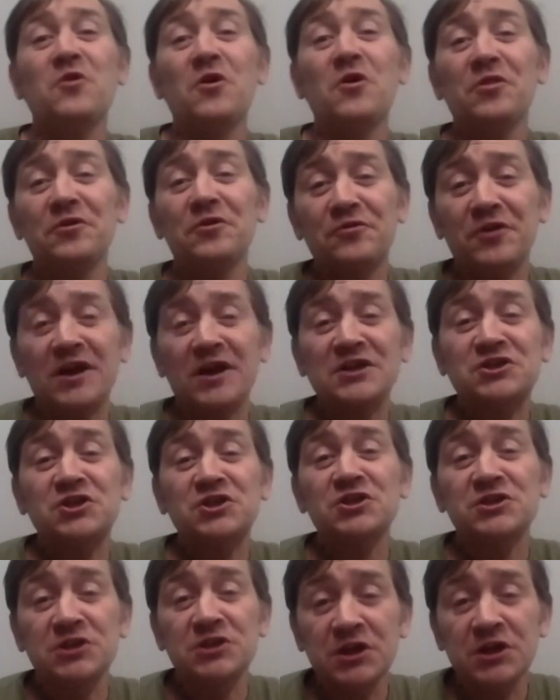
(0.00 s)
got oh. the
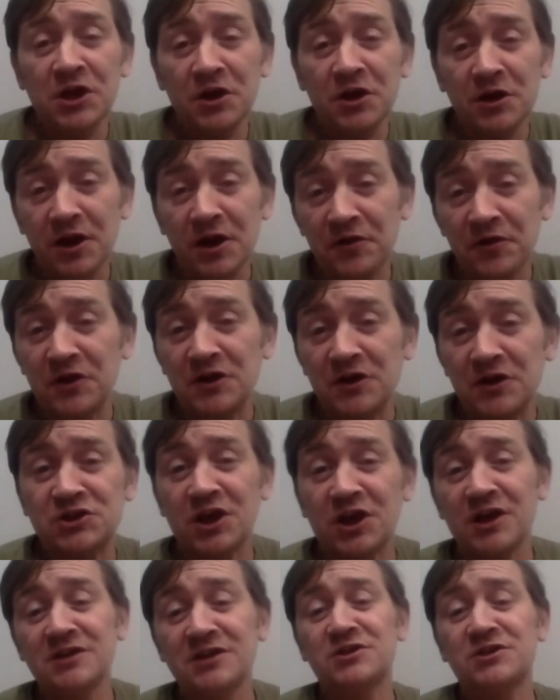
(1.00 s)
richest Neolithic
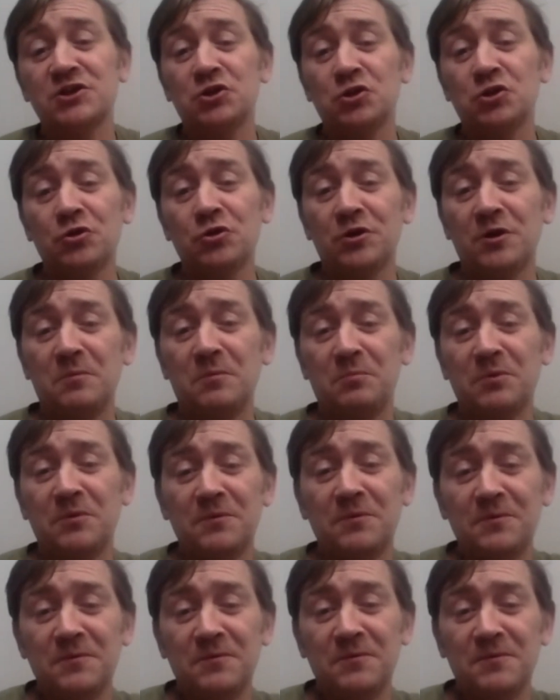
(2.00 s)
sites in Europe.
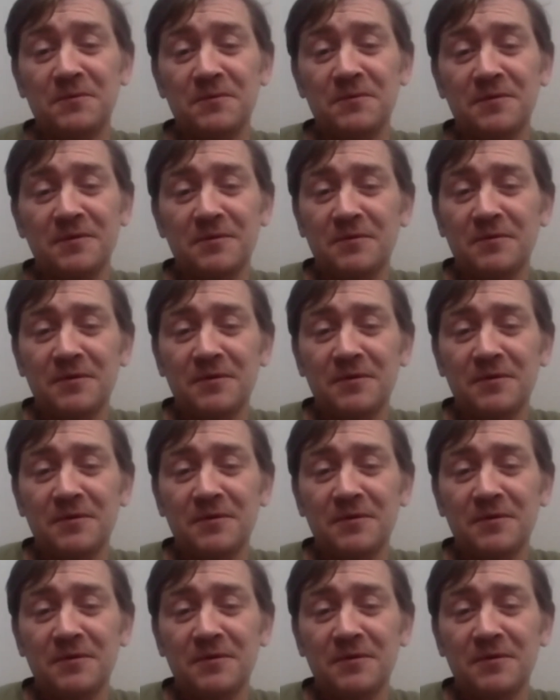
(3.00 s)
So